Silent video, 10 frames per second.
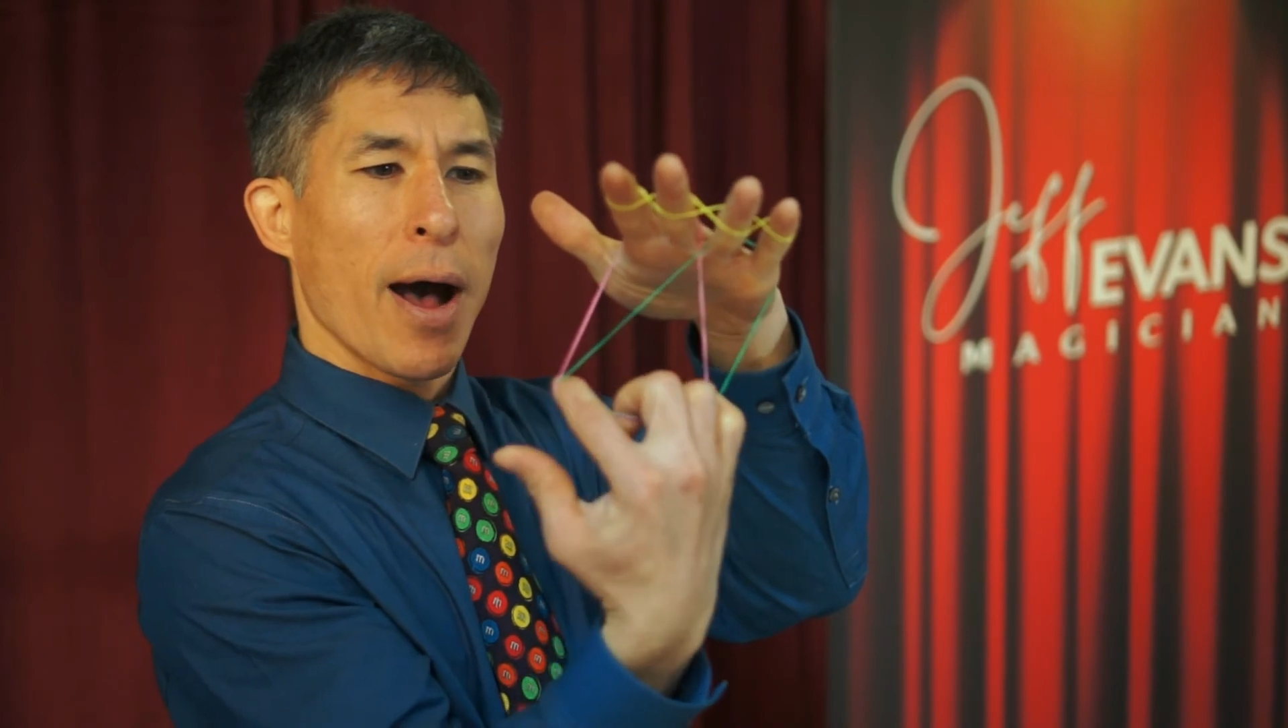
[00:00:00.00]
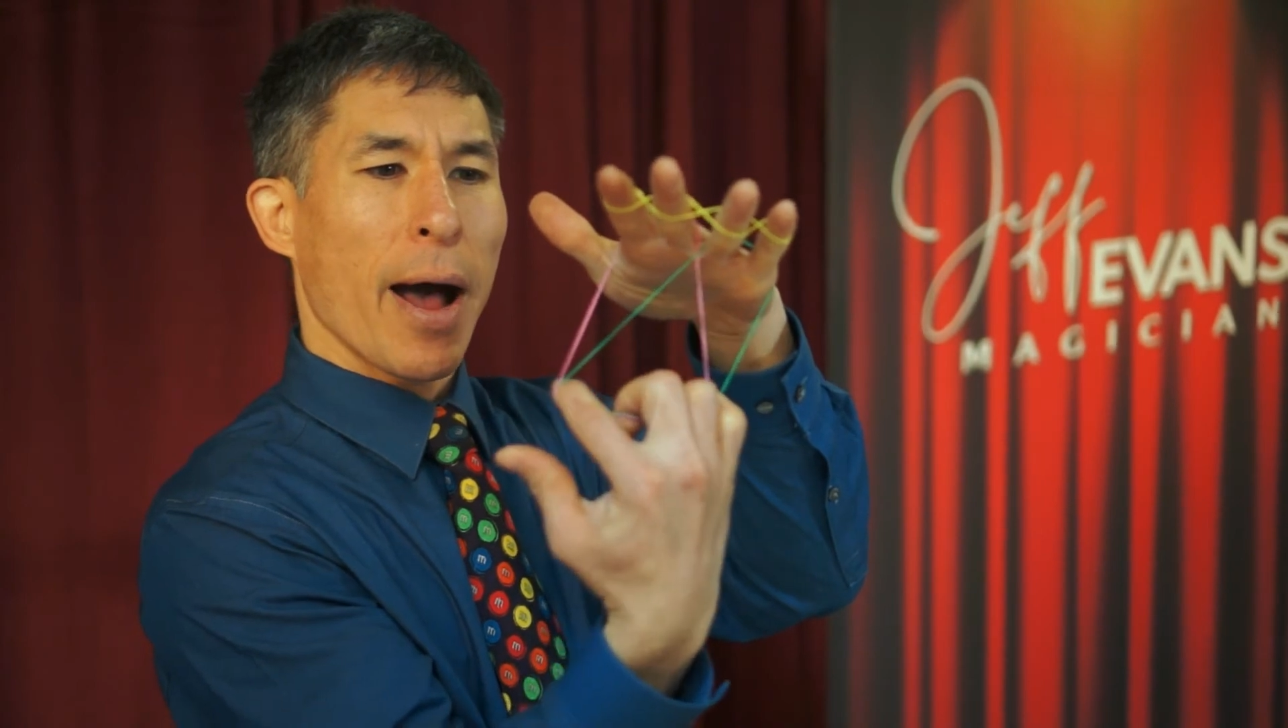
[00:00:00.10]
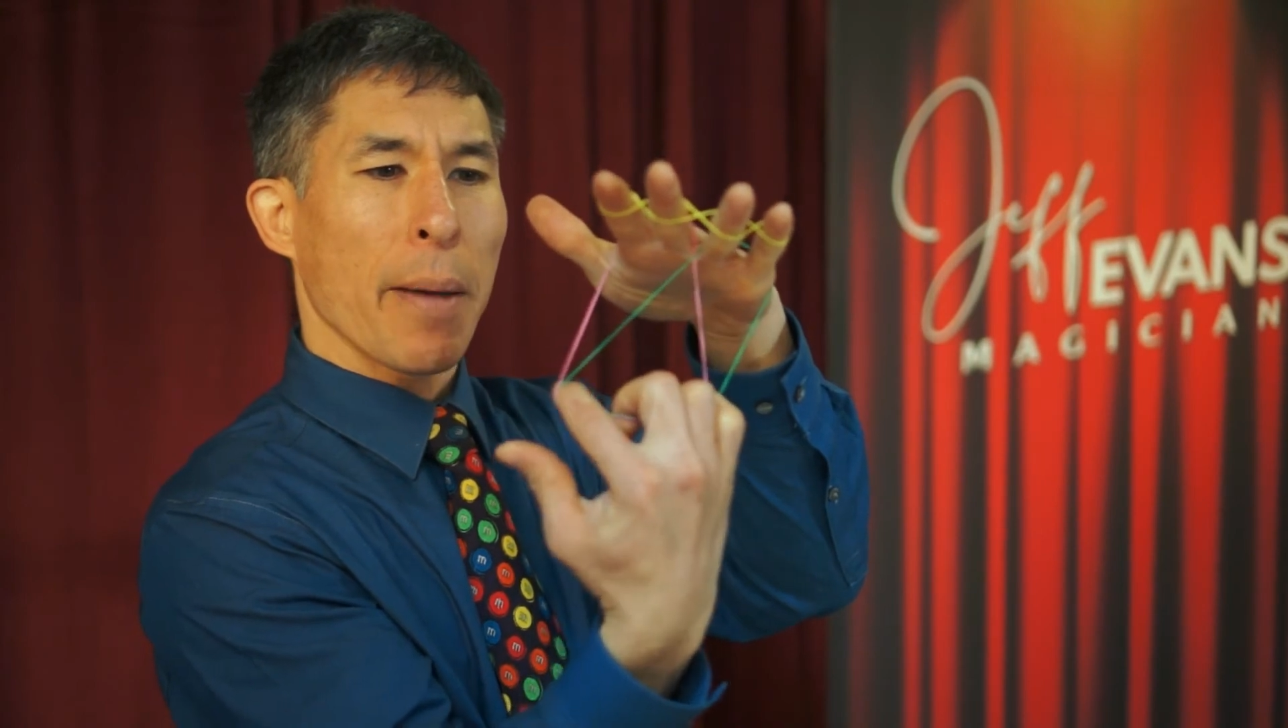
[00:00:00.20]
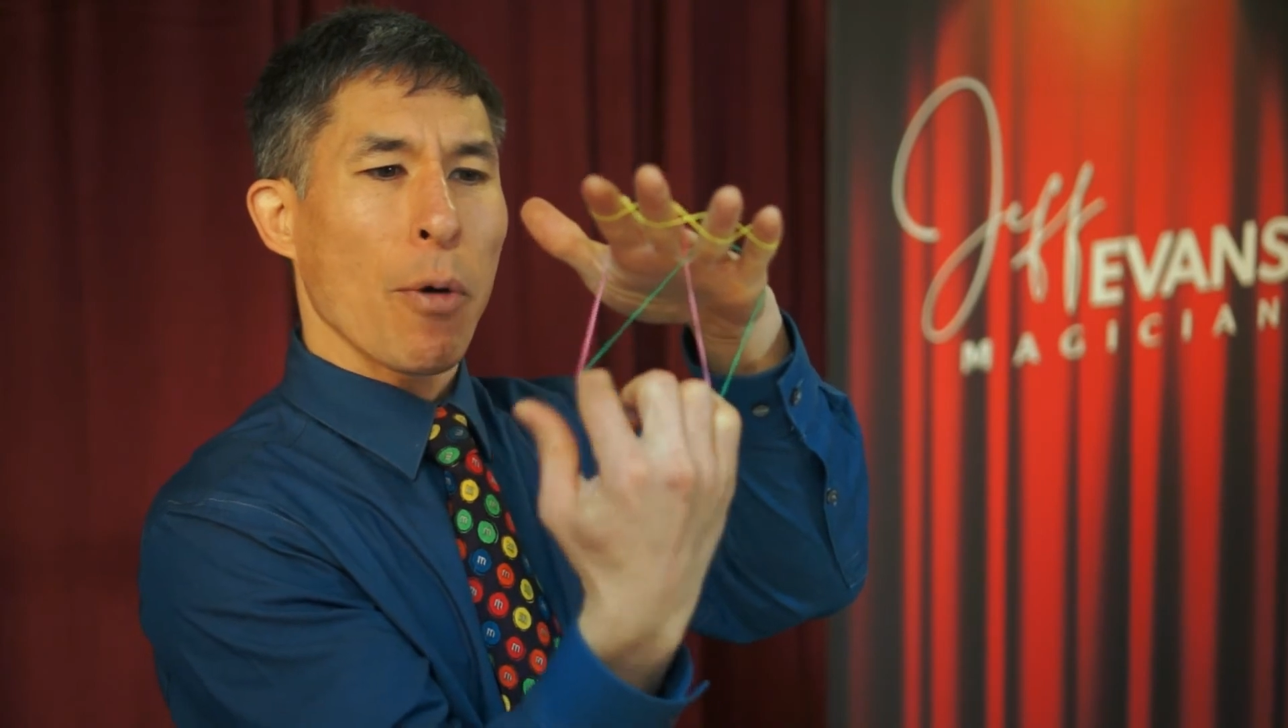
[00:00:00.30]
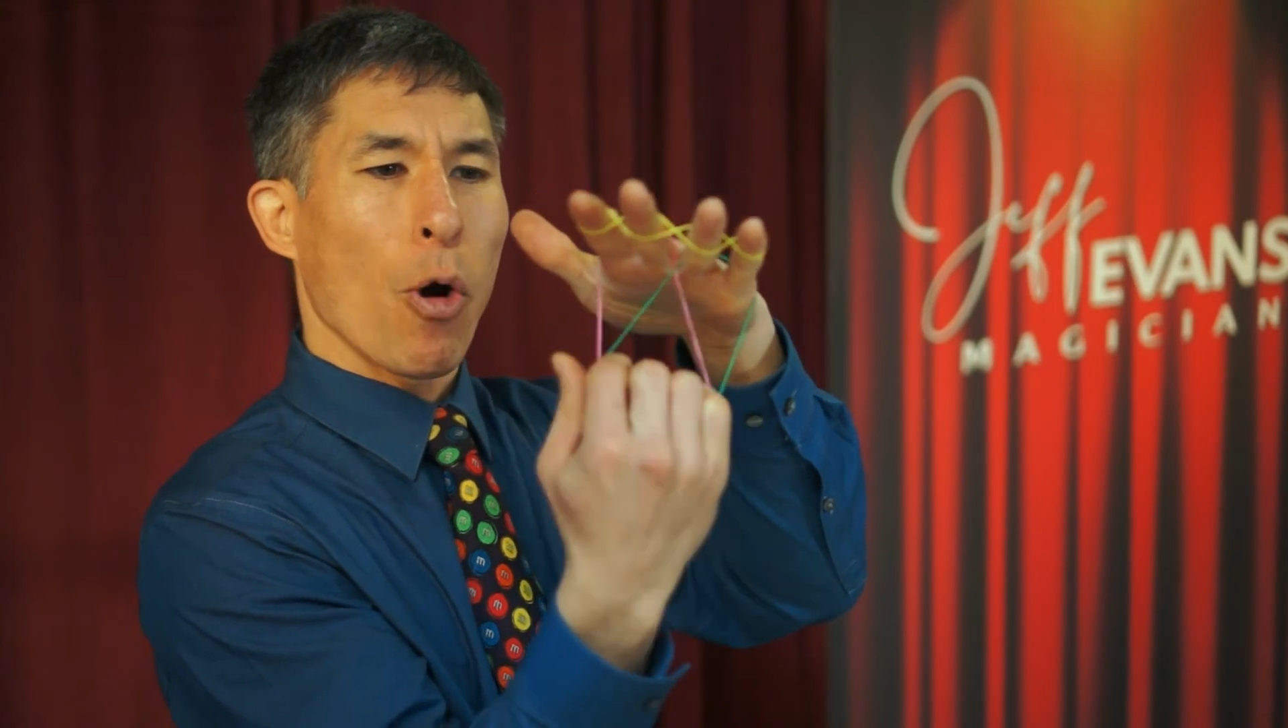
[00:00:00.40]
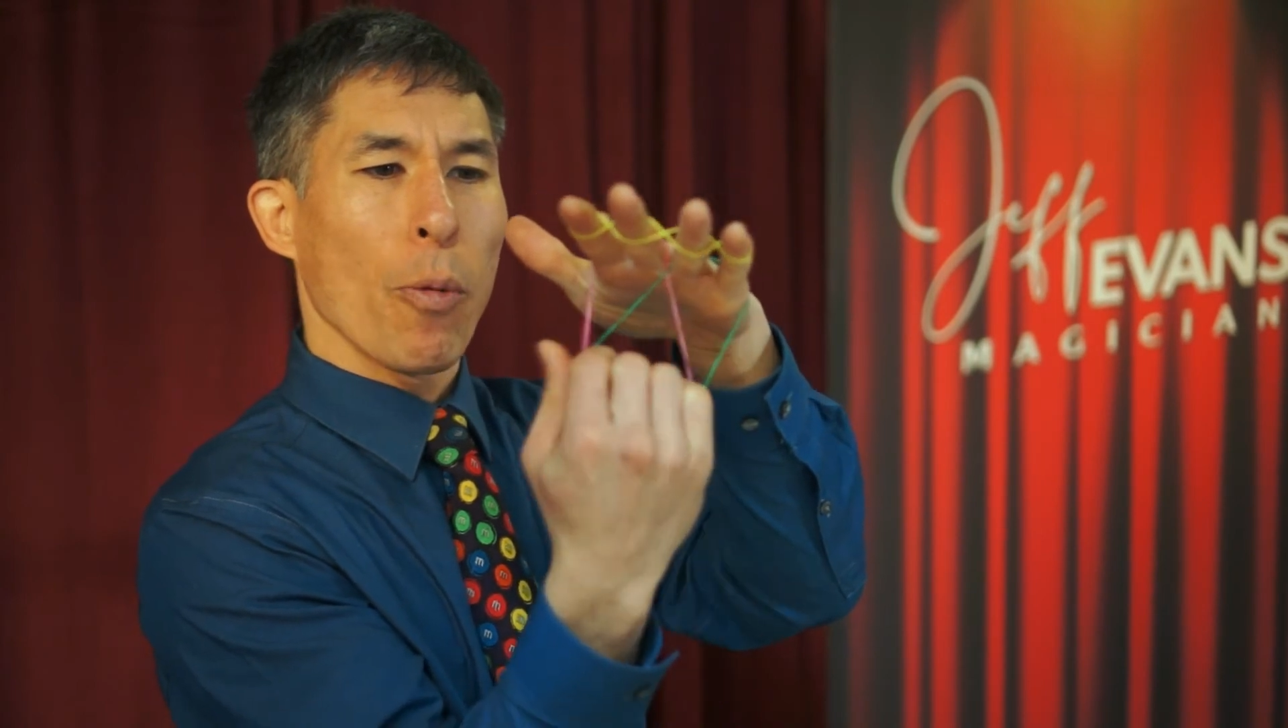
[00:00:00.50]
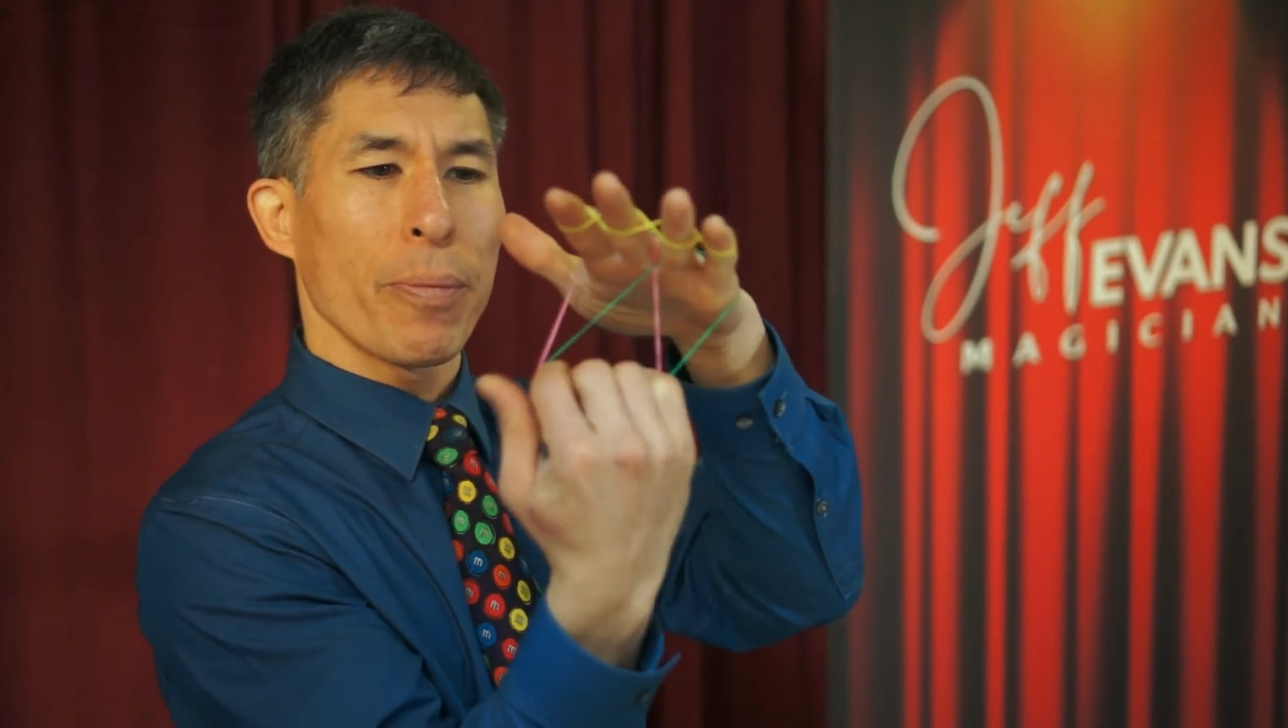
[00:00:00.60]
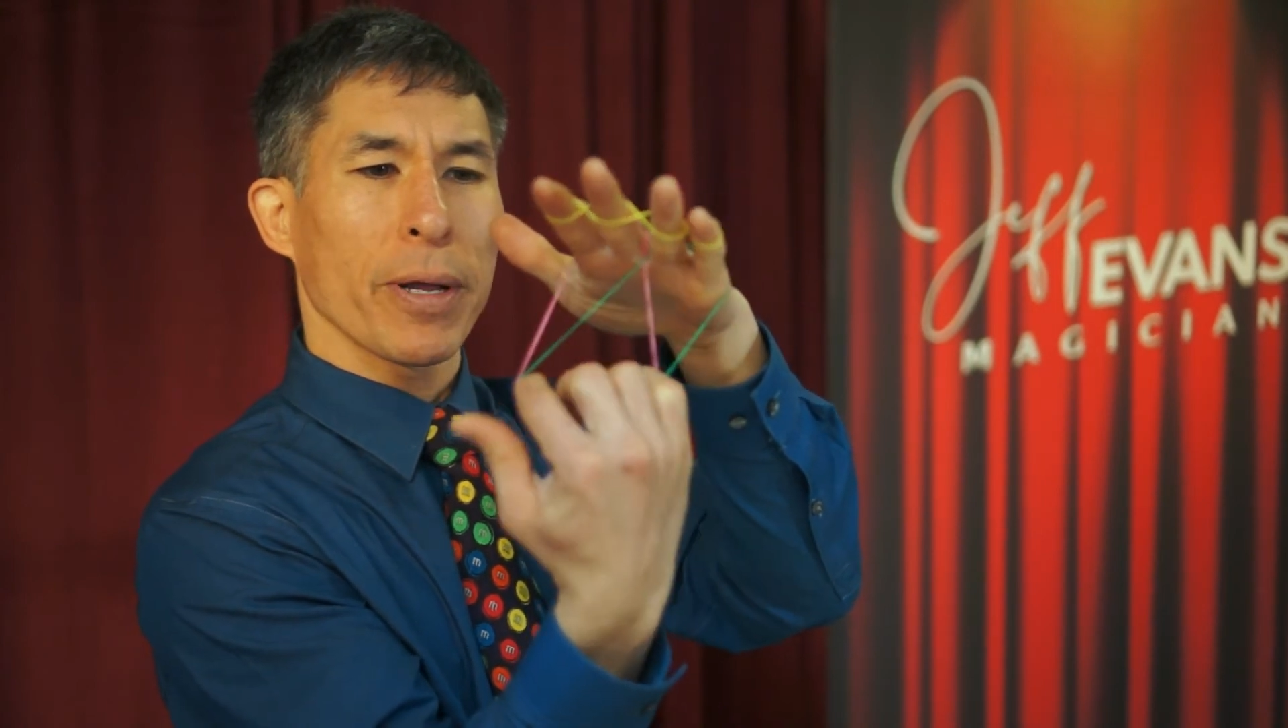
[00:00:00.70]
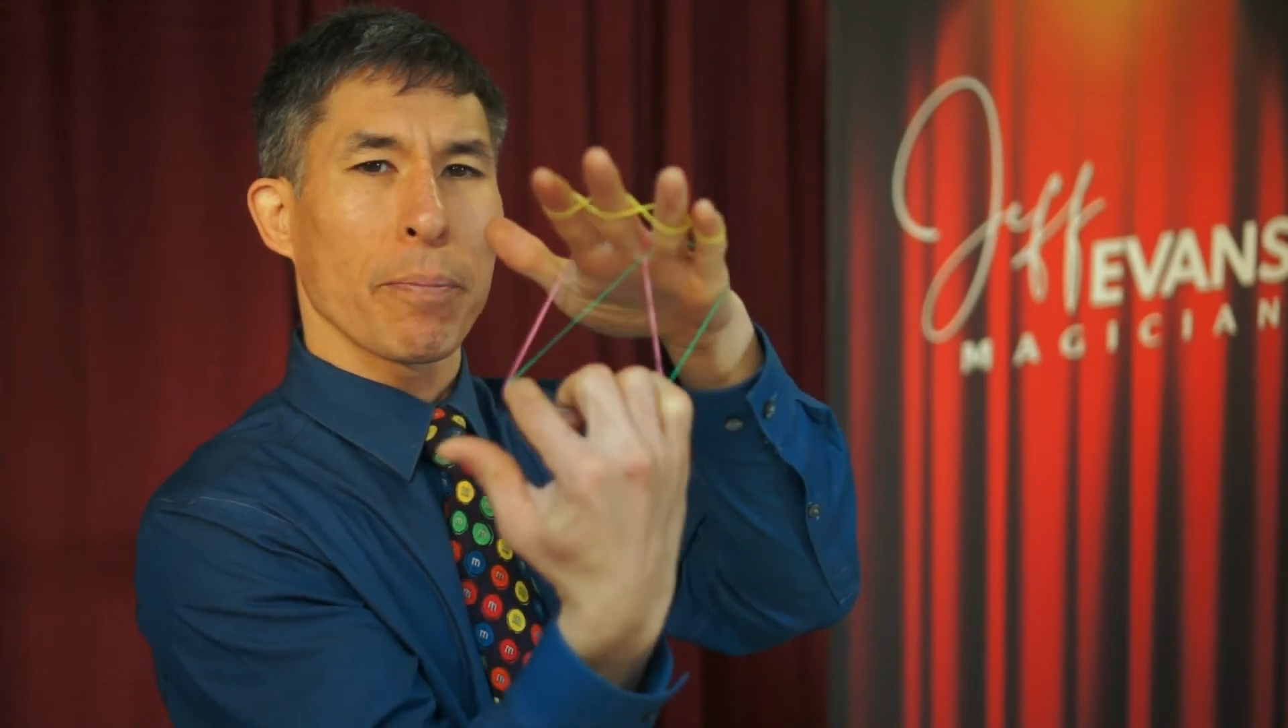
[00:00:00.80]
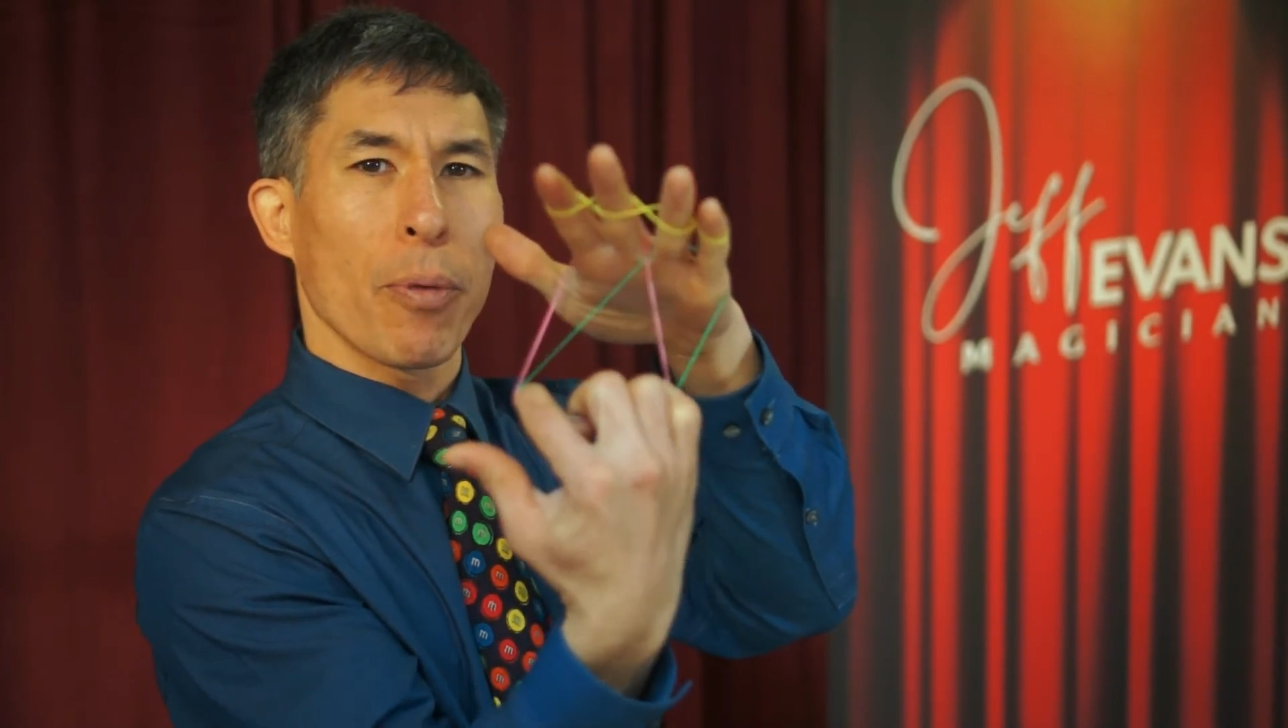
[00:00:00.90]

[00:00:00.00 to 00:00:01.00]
I'm opening